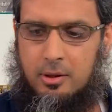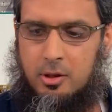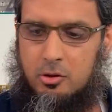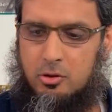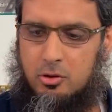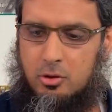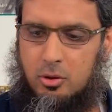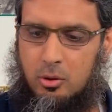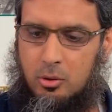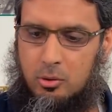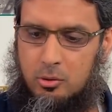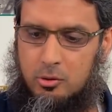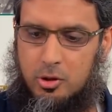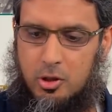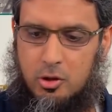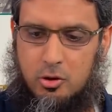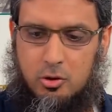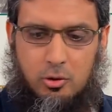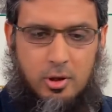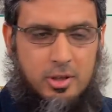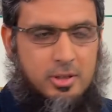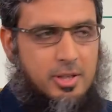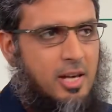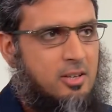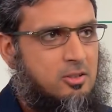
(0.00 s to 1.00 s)
So the
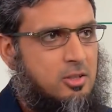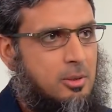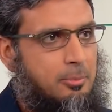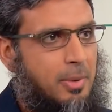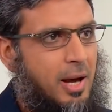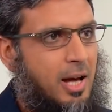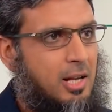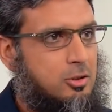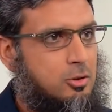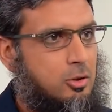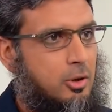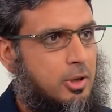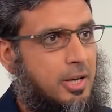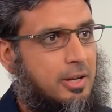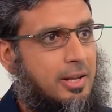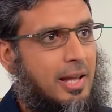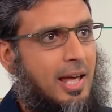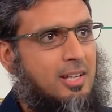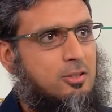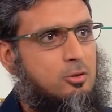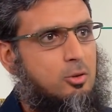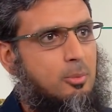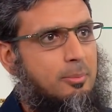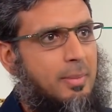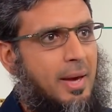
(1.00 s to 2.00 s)
switch has the passcode. It
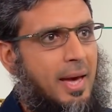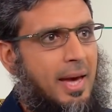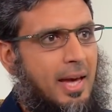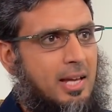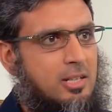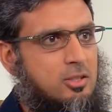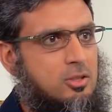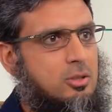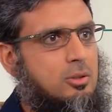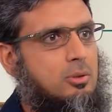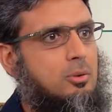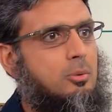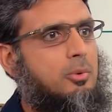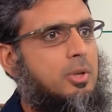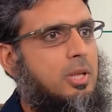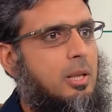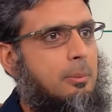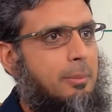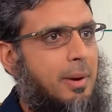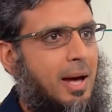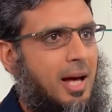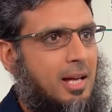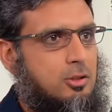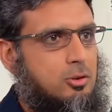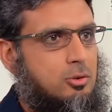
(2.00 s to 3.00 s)
has to match with the
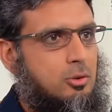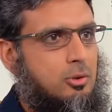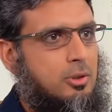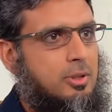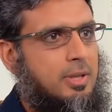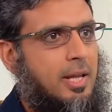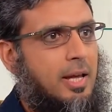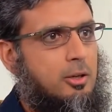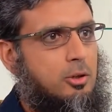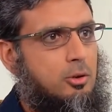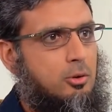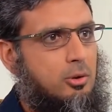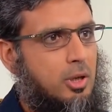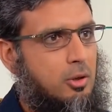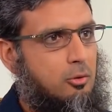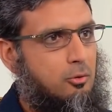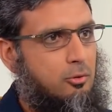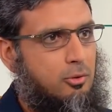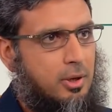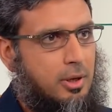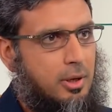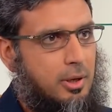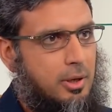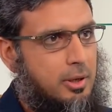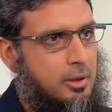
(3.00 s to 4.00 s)
passcode that you
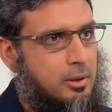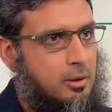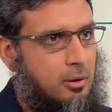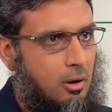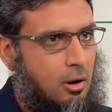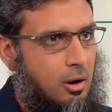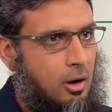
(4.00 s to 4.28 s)
configure it okay.